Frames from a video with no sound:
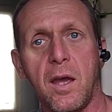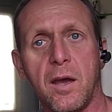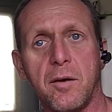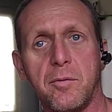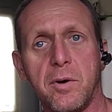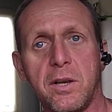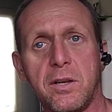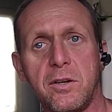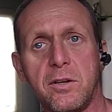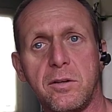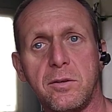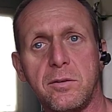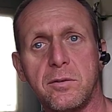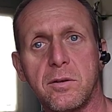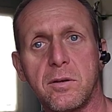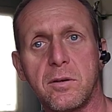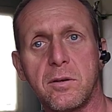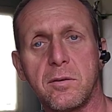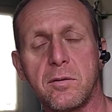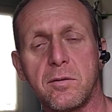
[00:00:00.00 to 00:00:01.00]
And when
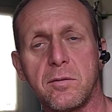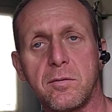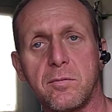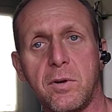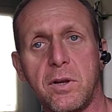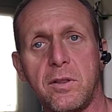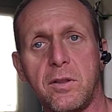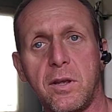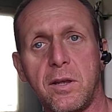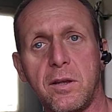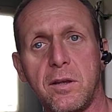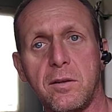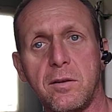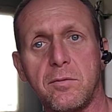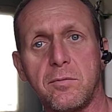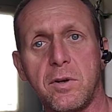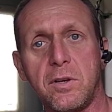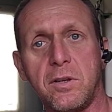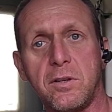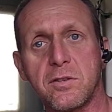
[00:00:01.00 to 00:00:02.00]
you
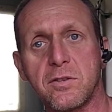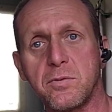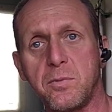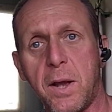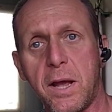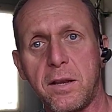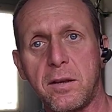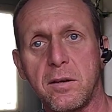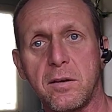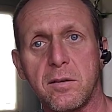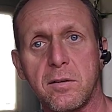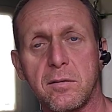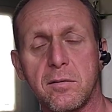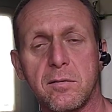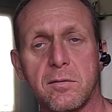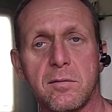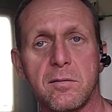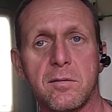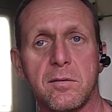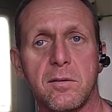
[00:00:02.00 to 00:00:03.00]
sweat
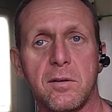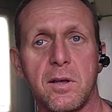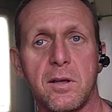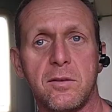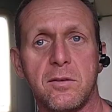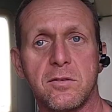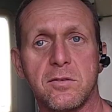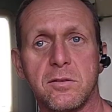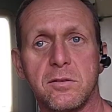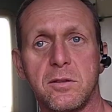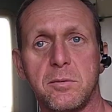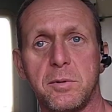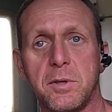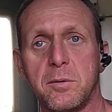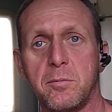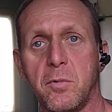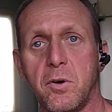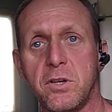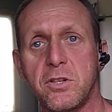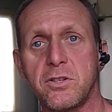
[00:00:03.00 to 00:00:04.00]
and there's a little
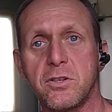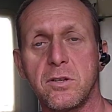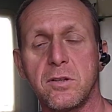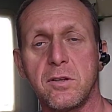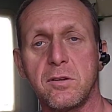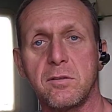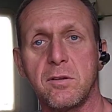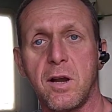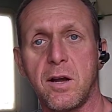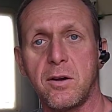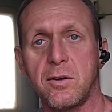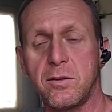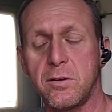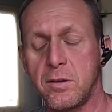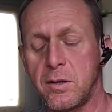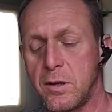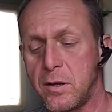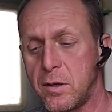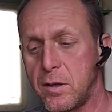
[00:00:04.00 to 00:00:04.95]
bit of moisture in the ground,